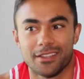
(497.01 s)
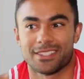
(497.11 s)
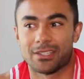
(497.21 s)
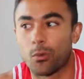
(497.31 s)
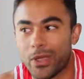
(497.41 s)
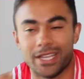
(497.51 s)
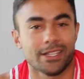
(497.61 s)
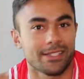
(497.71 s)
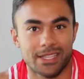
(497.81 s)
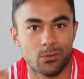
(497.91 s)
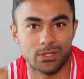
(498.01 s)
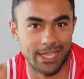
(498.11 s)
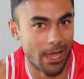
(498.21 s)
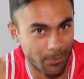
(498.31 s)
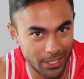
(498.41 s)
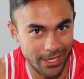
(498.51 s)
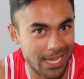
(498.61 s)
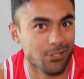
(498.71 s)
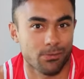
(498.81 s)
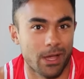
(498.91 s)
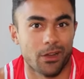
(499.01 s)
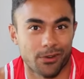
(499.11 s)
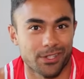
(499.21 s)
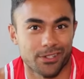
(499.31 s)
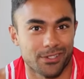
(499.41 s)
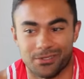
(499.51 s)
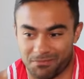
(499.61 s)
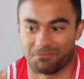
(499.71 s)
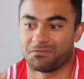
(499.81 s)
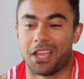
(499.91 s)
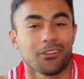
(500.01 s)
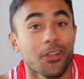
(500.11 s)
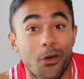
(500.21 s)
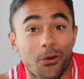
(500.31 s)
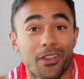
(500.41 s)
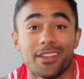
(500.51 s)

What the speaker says: still waiting to see what's happening next with Power Rangers, I don't know.